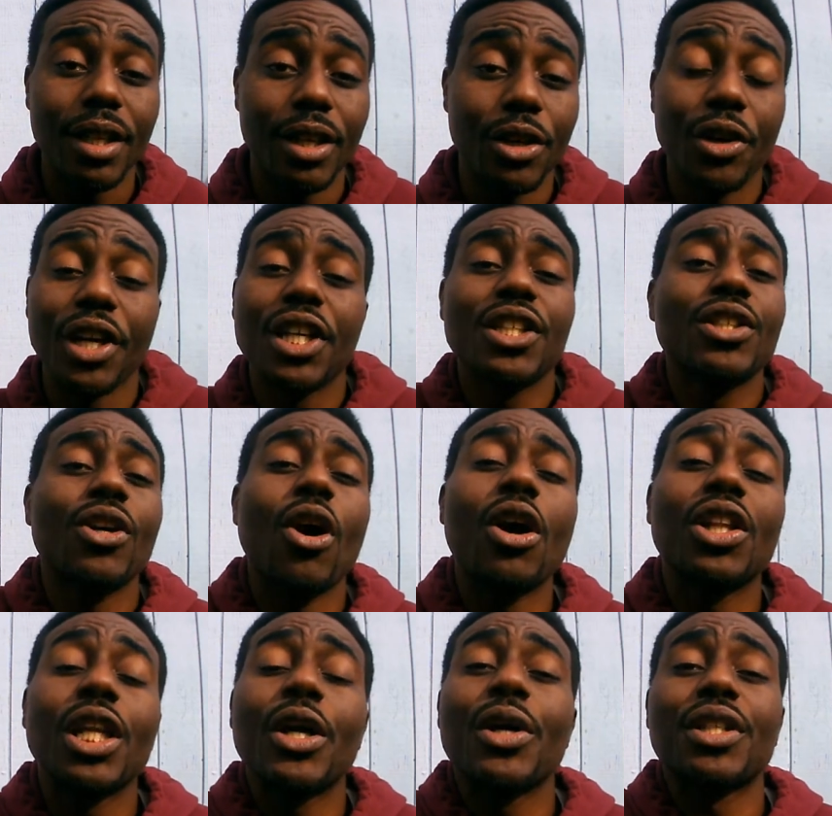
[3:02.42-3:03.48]
You're getting
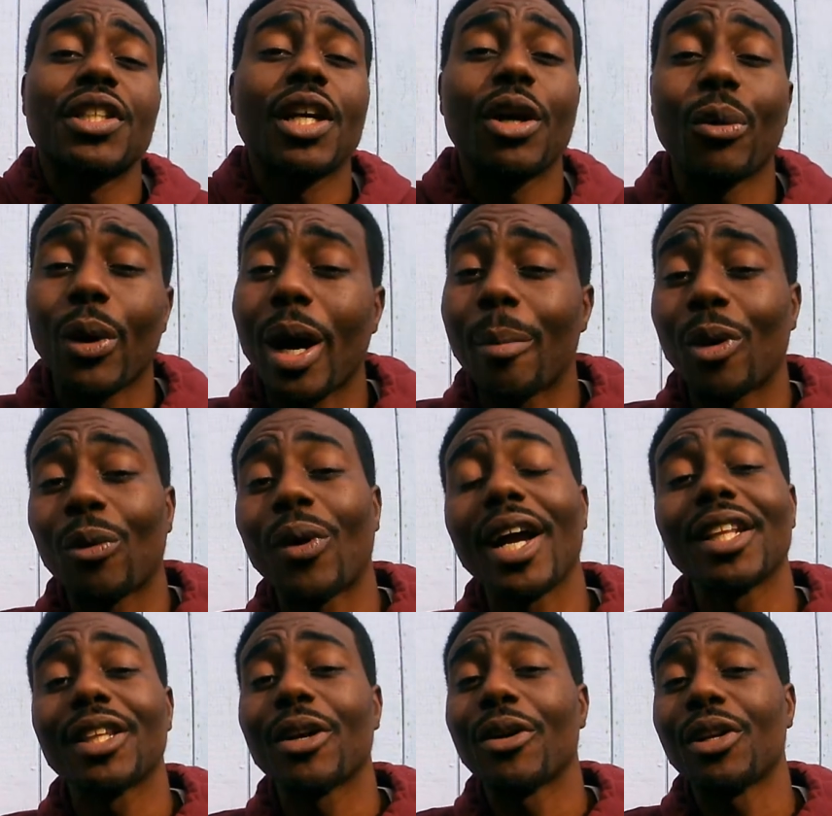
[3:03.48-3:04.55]
song lyrics and grammar
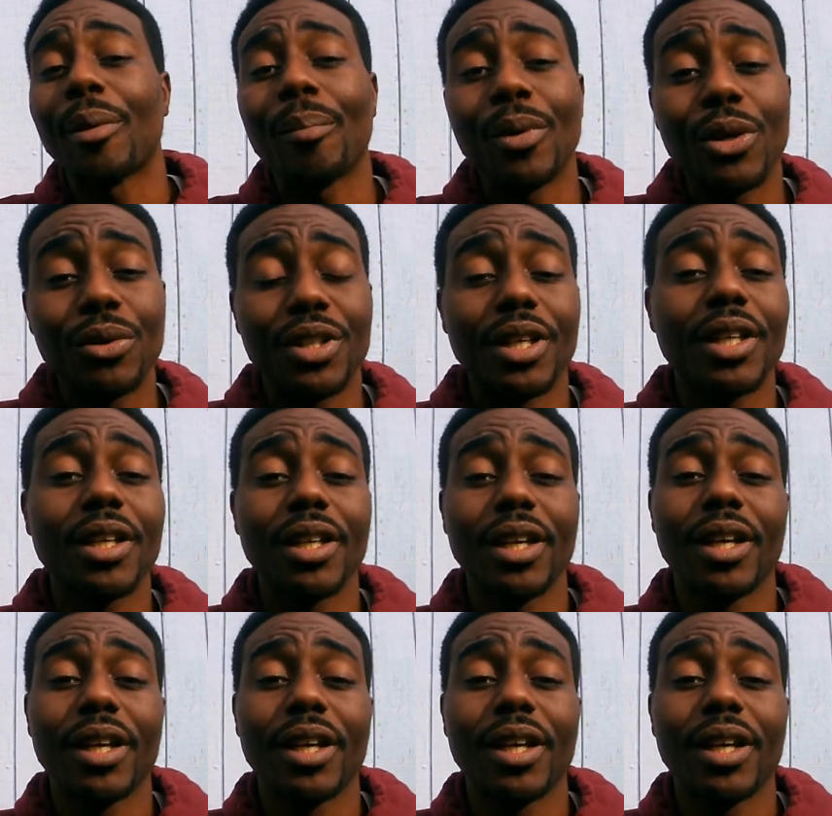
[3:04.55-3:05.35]
right there in the music.